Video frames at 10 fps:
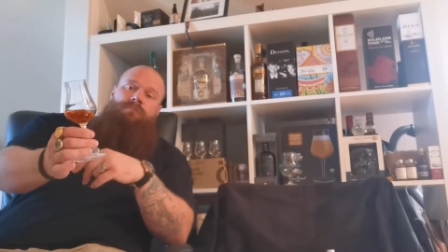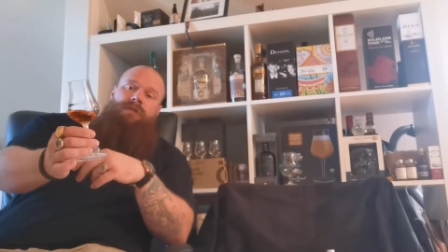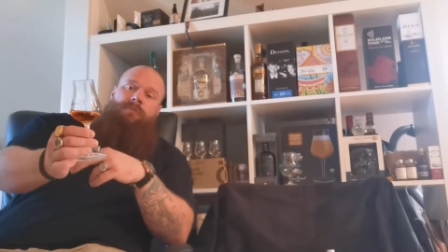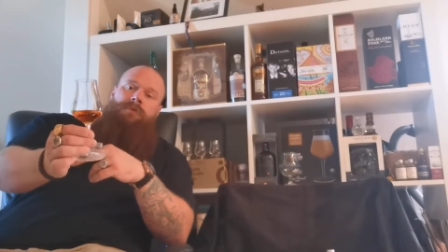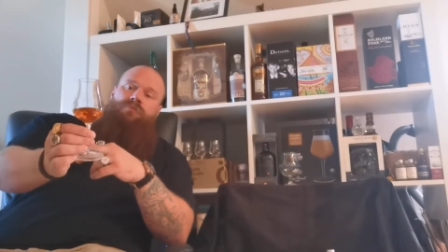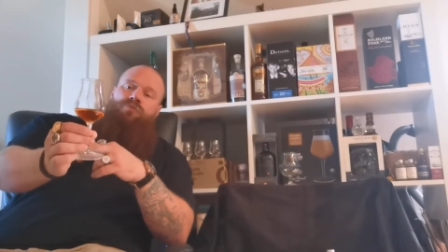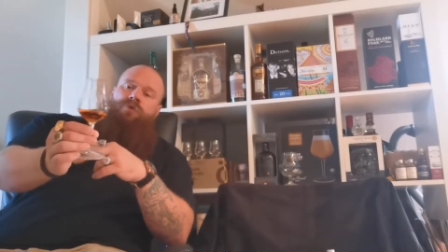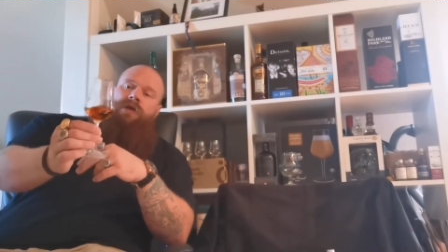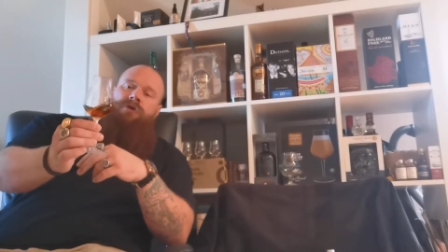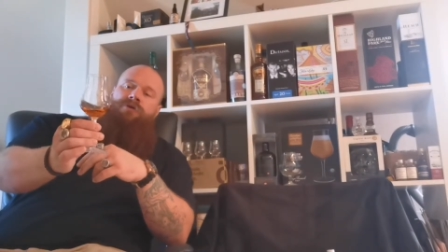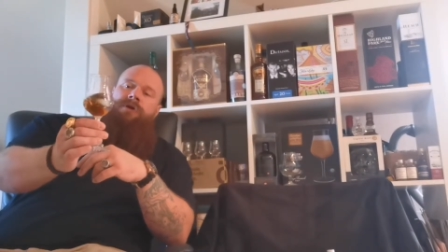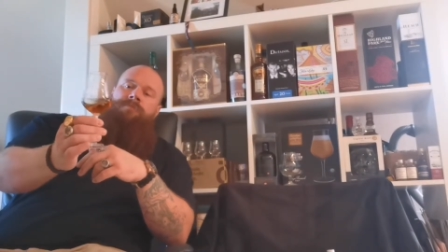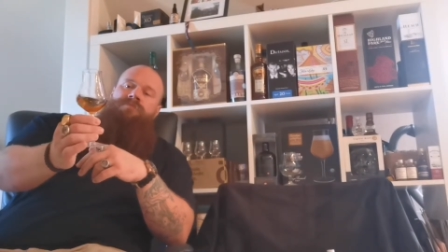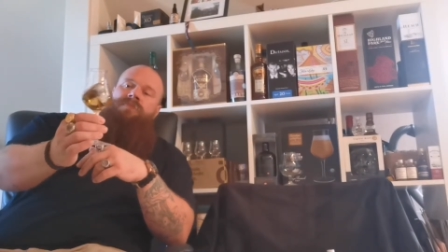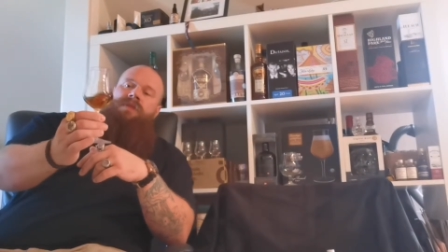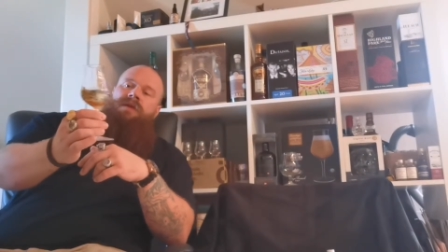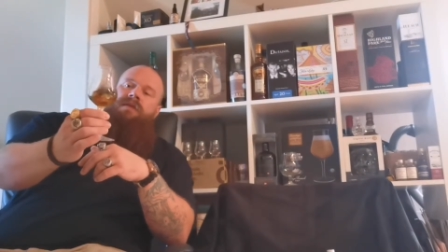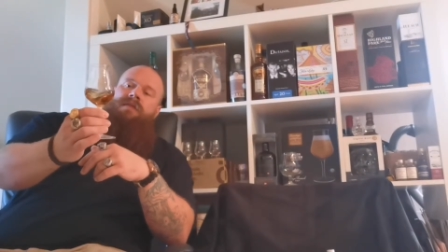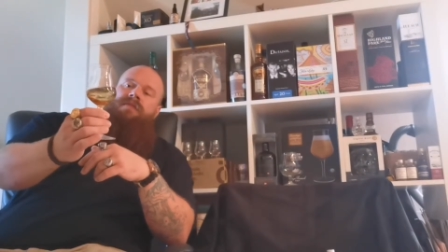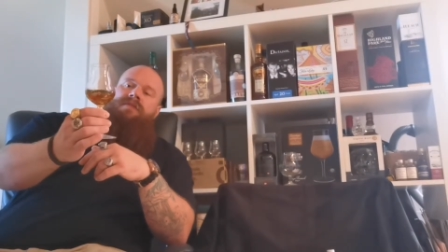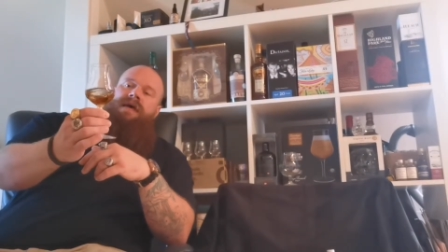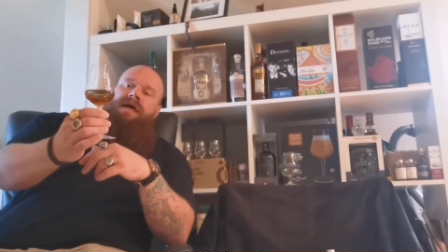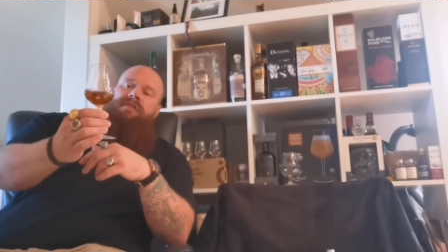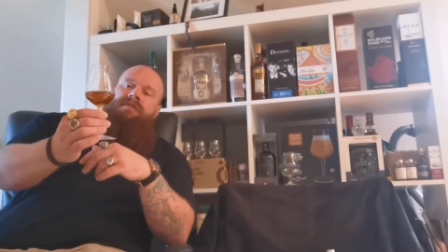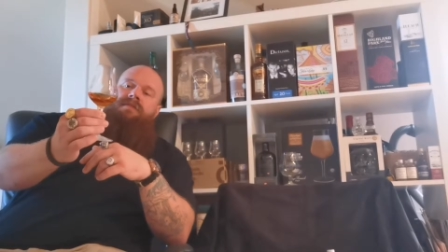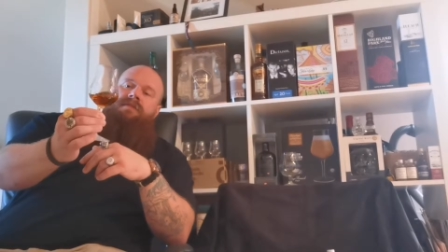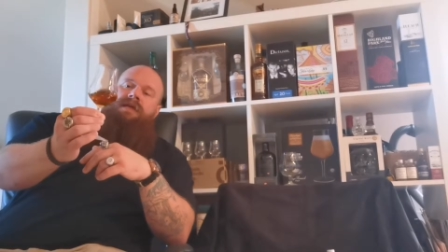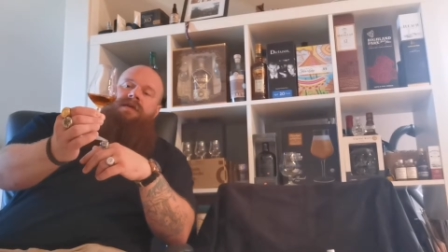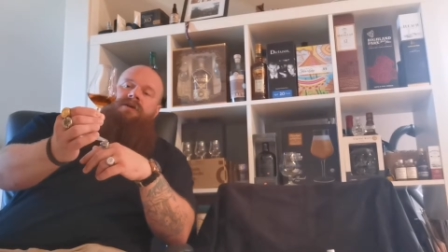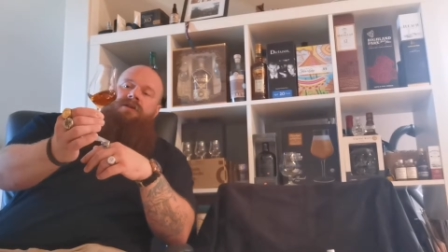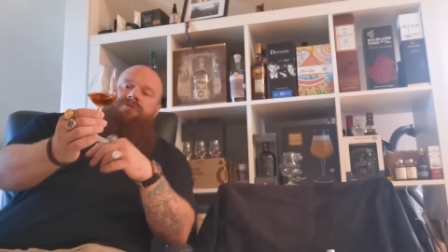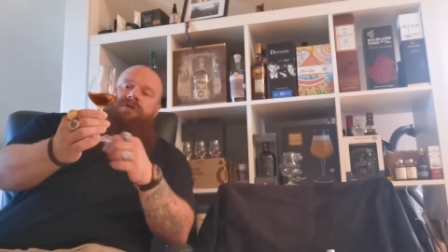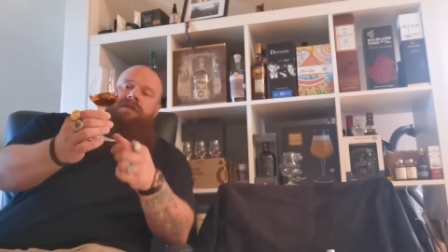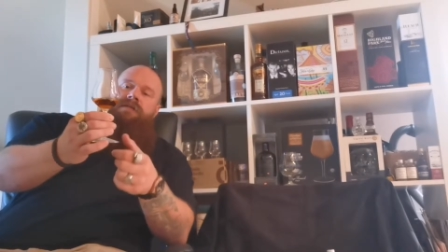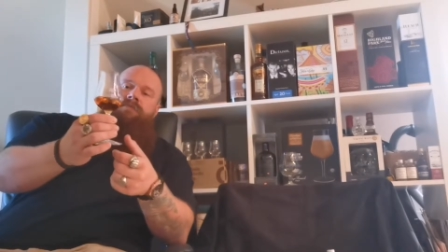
a little bit weird that they colored it.